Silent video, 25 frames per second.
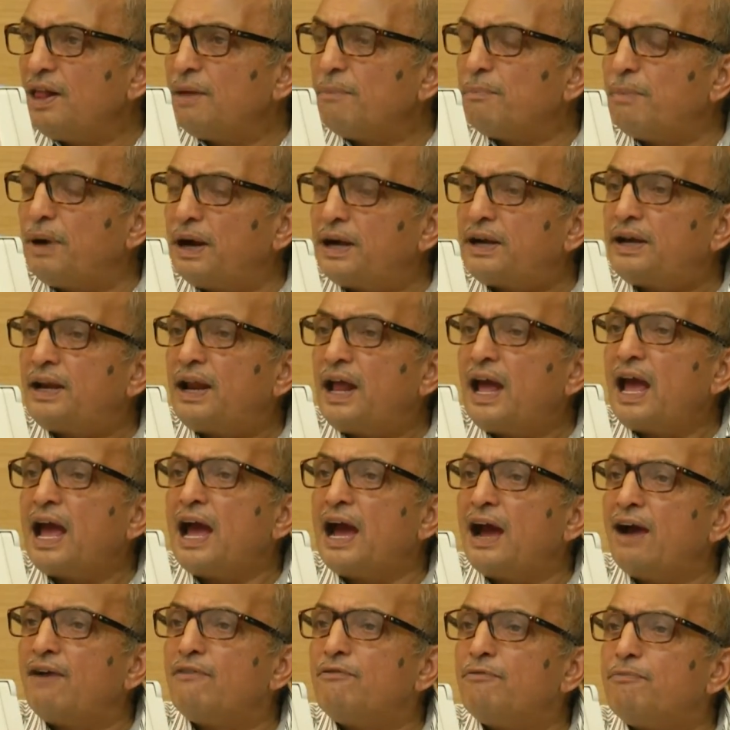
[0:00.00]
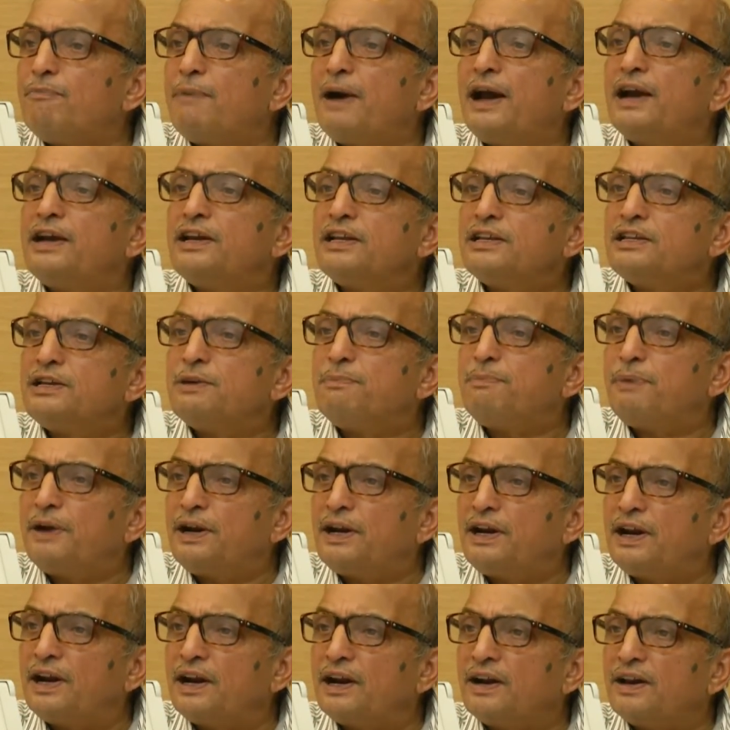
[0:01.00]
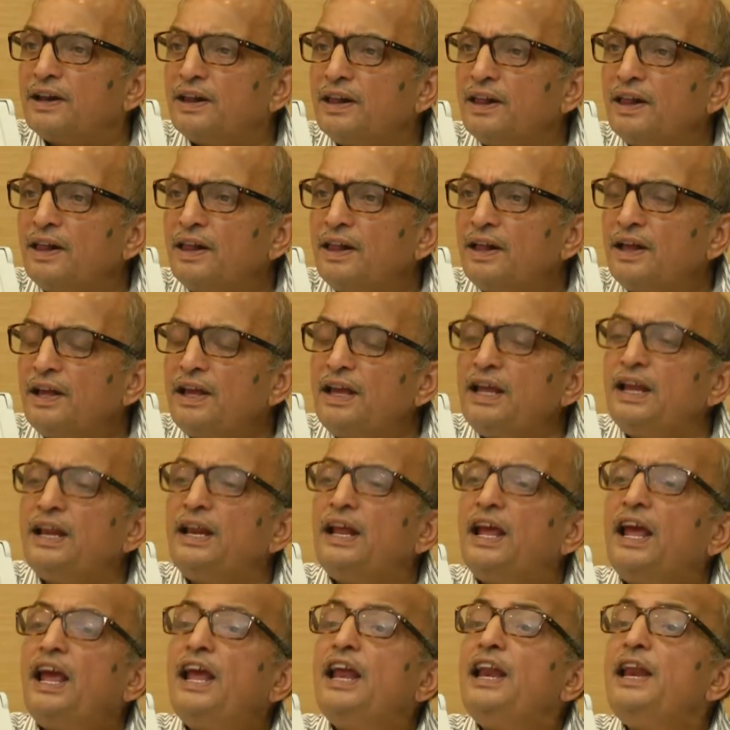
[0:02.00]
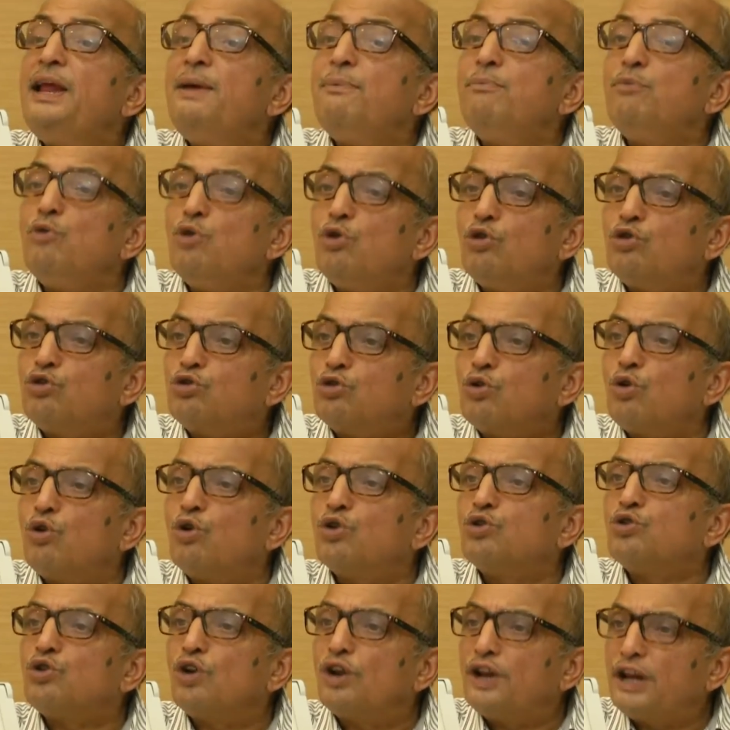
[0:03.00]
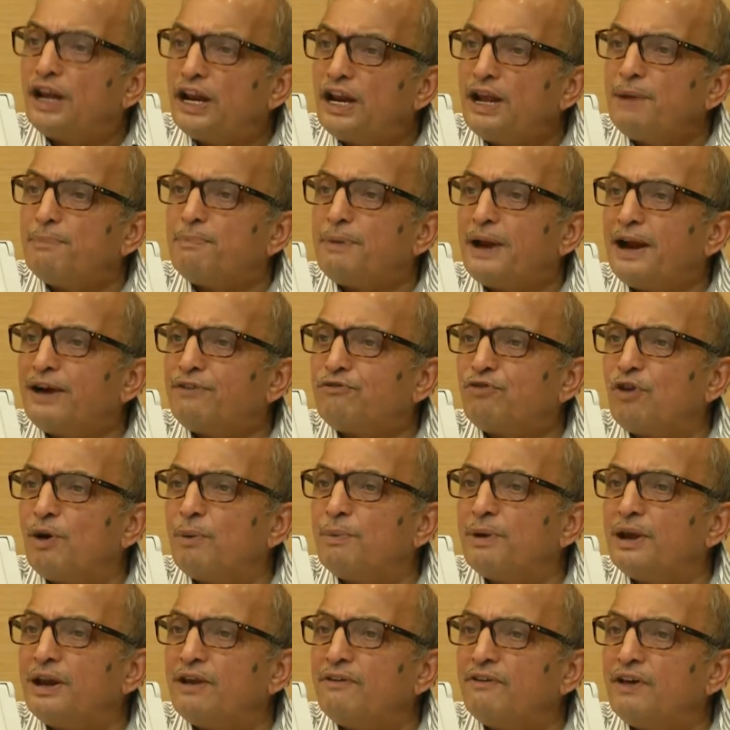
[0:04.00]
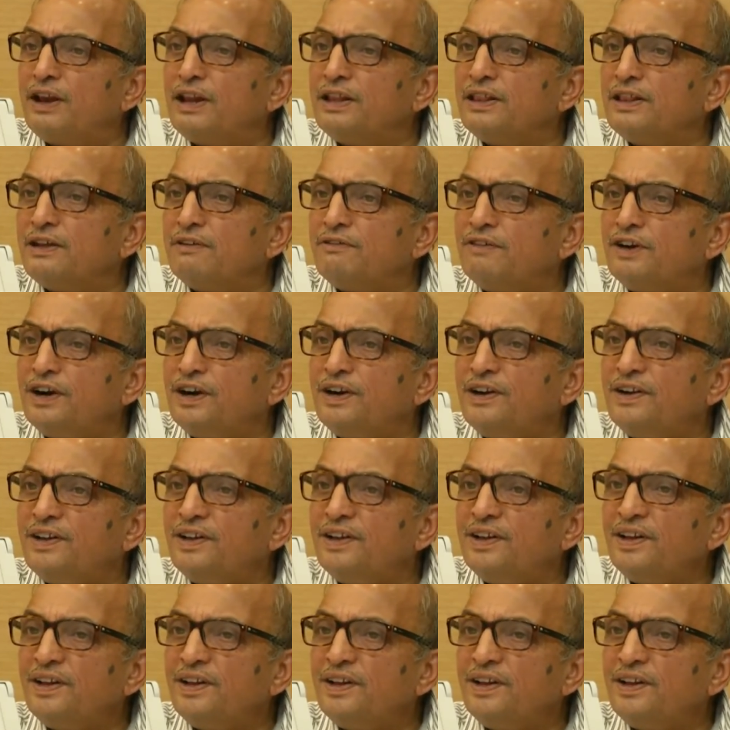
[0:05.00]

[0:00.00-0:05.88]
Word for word: but have participated in any MOOCs course on any platform anywhere in the world,